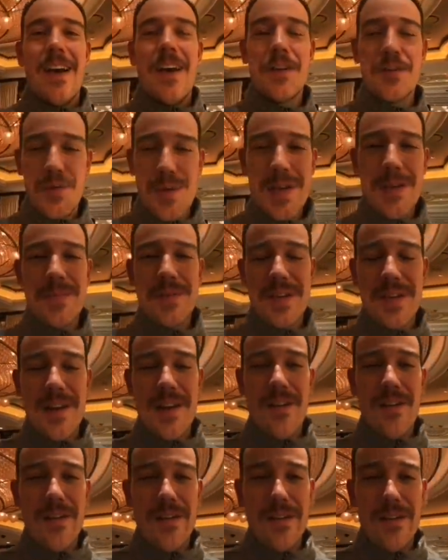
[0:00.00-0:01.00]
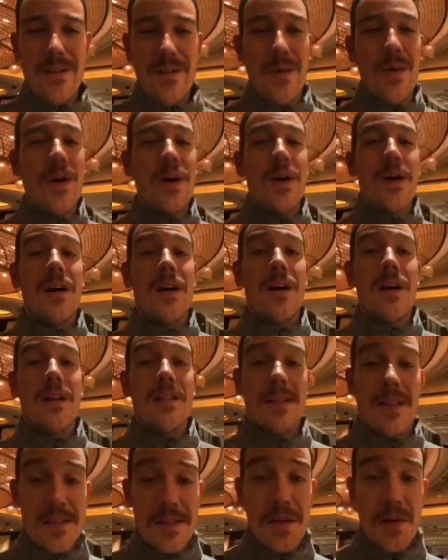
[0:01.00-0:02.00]
a dream scenario.
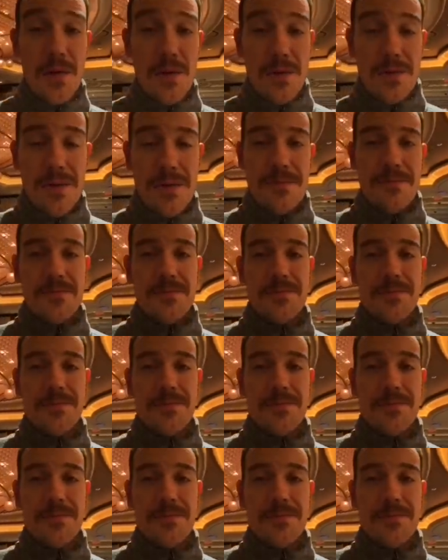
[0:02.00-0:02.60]
Let's hold. All